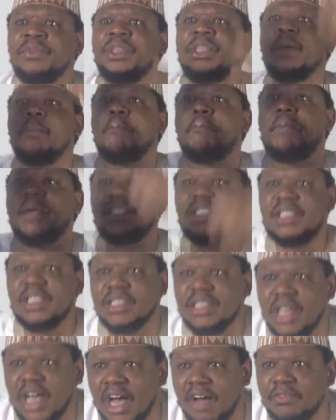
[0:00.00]
The best
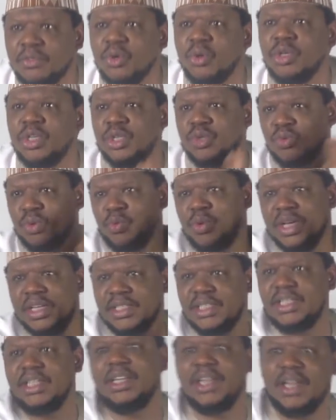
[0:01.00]
that they have done is what we are
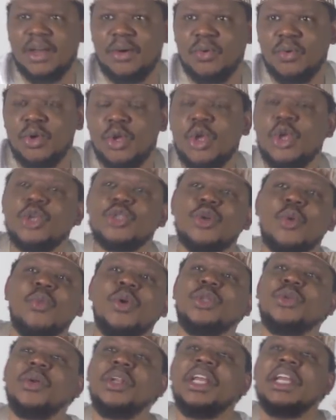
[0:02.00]
seeing now. So
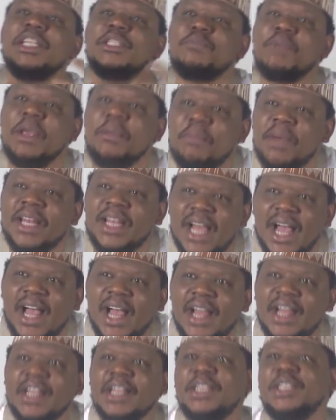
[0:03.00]
we don't expect
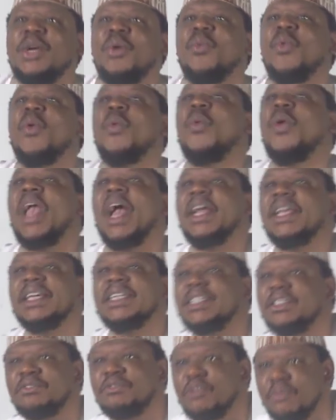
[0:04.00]
better than what we are
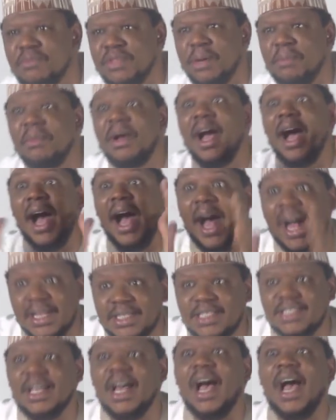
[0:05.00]
getting from them,
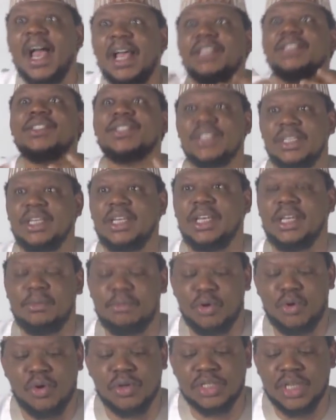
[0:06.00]
as I see it,
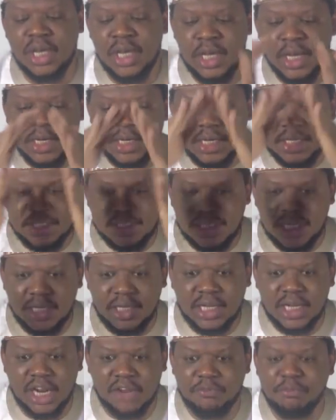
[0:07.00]
because the
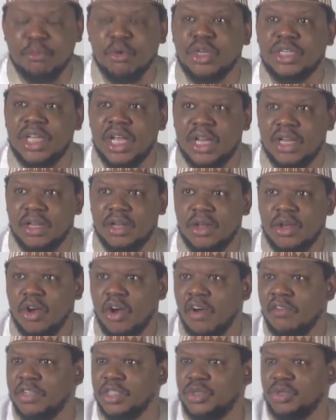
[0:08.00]
statecraft model
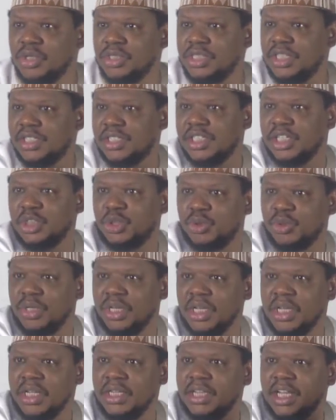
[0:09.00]
of the 20th
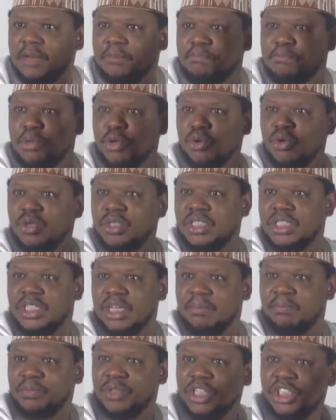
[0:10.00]
century that built
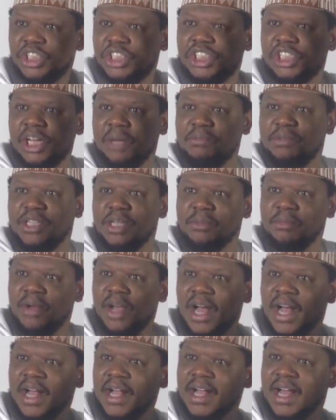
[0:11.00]
them, shaped them,
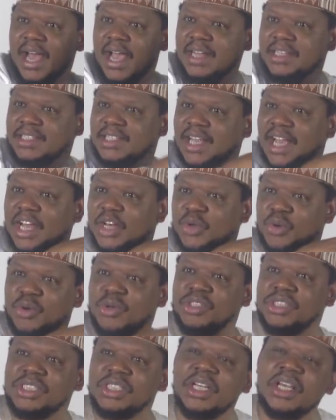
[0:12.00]
and guided their
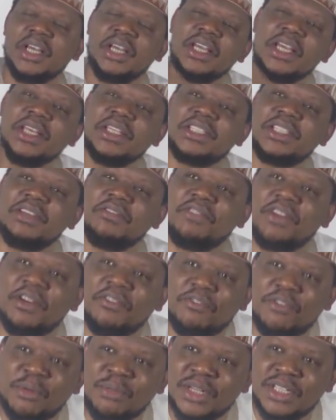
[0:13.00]
ideology is
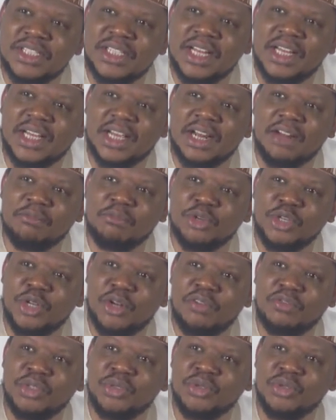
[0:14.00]
different from the statecraft model of